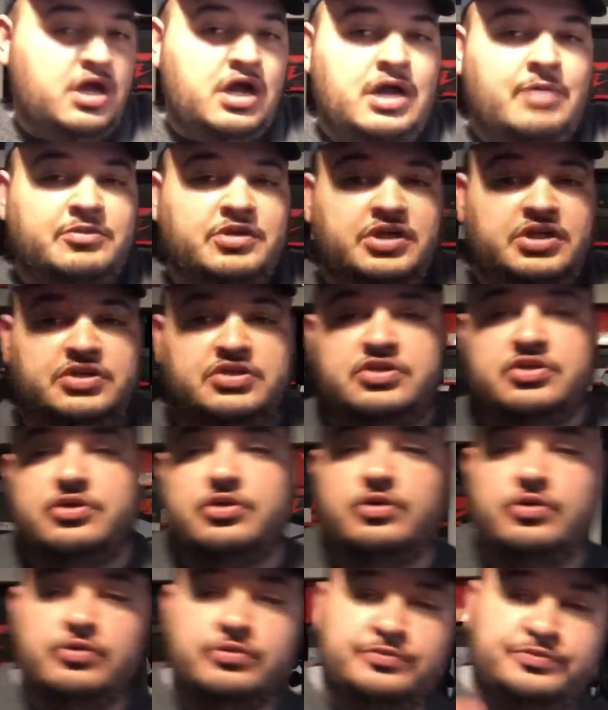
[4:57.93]
I'm gonna
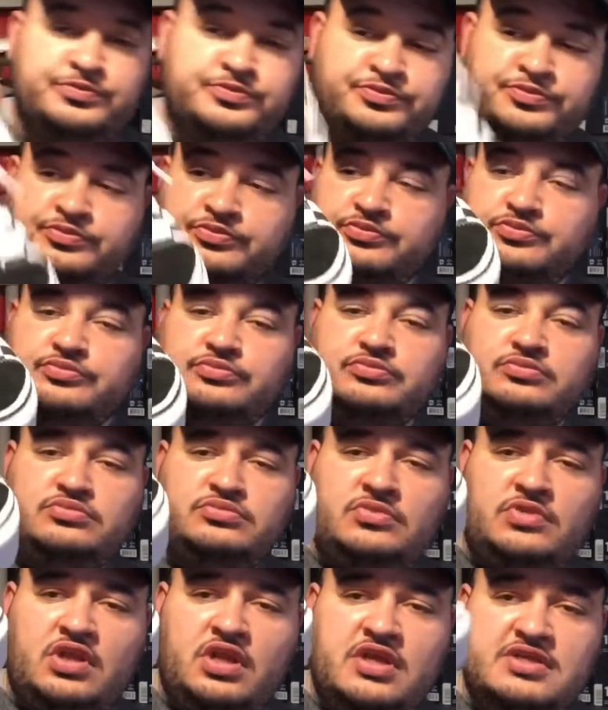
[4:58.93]
do
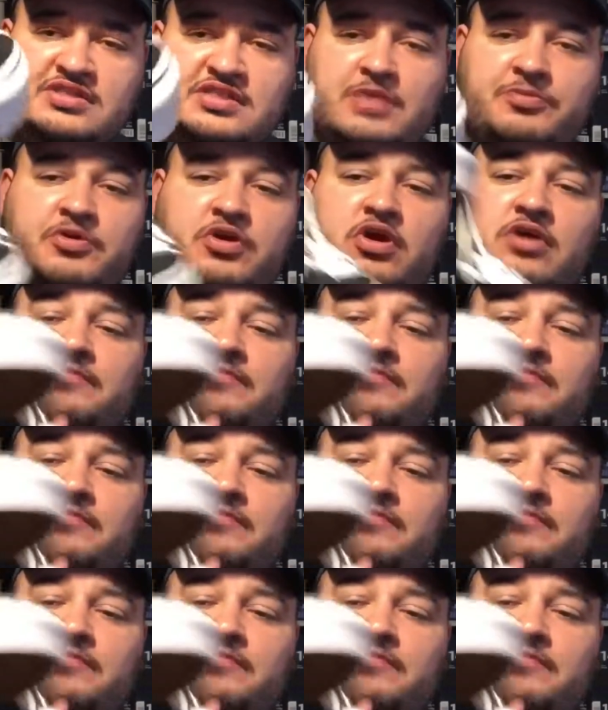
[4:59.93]
a separate